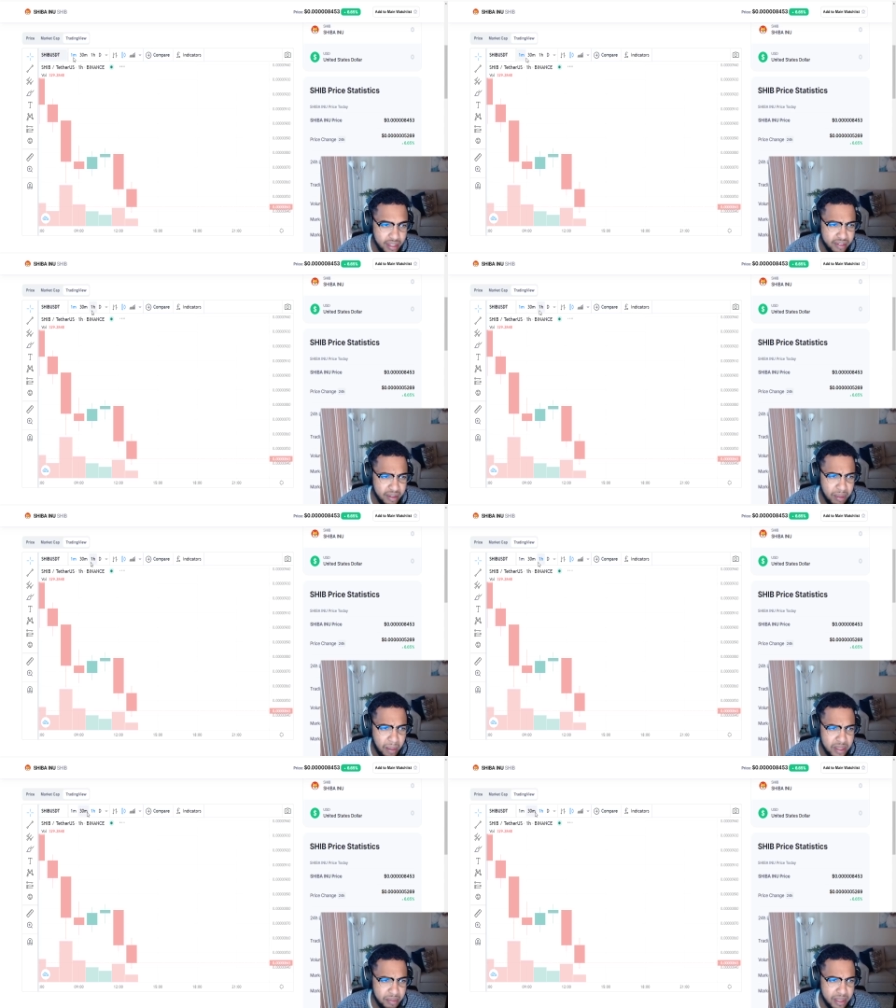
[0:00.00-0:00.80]
It
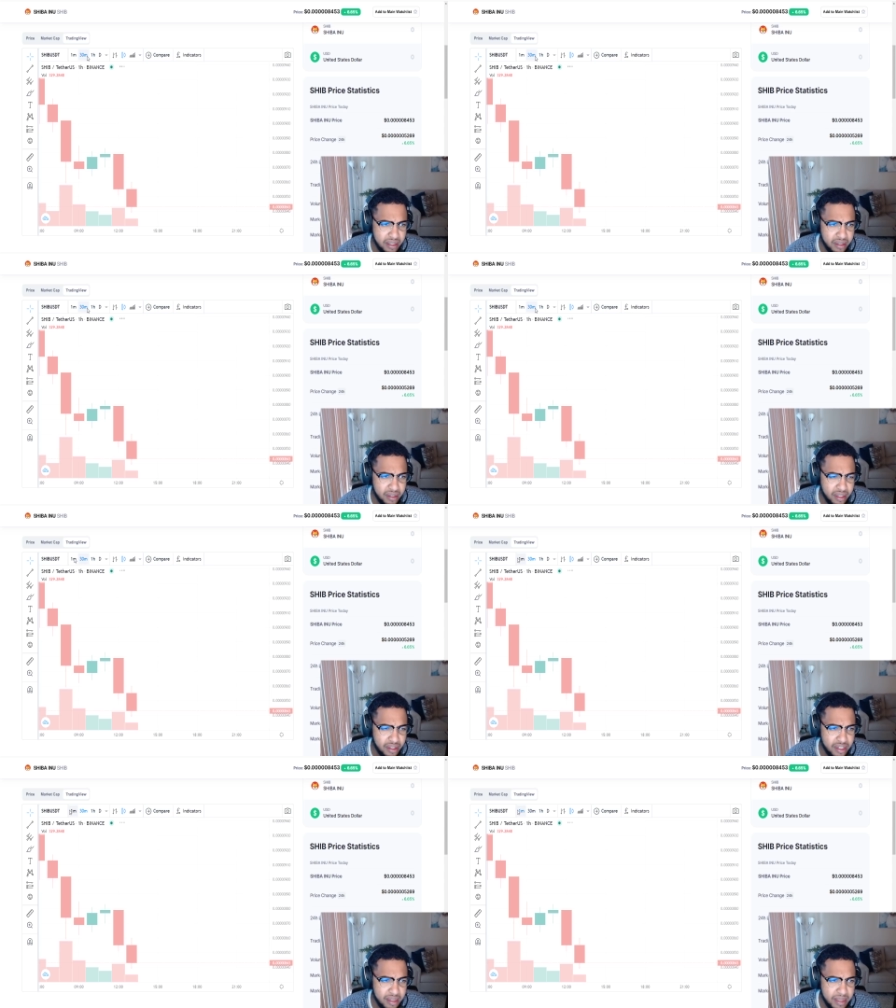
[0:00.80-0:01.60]
pops up here, the
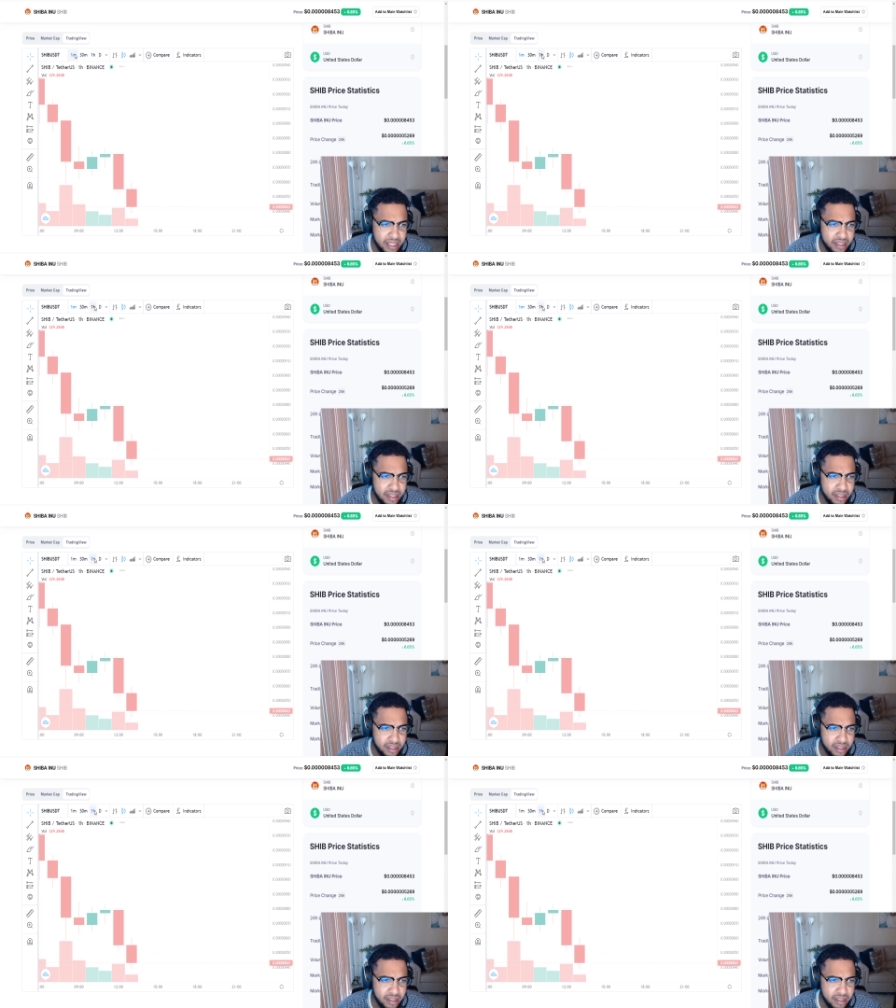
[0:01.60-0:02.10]
30 minute.